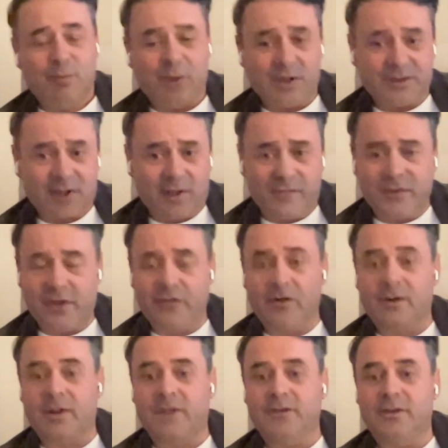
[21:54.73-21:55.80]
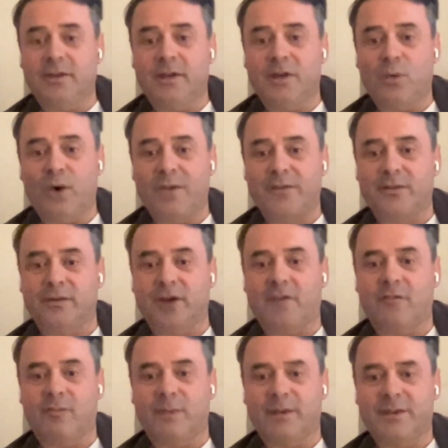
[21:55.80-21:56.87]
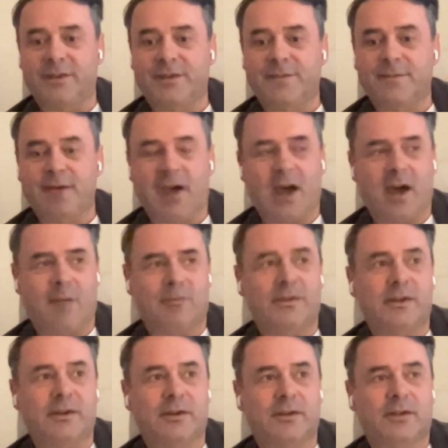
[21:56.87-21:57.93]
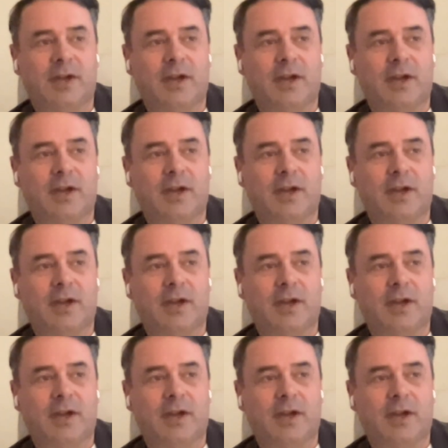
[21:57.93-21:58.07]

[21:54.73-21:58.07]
plus all the other Western governments, right?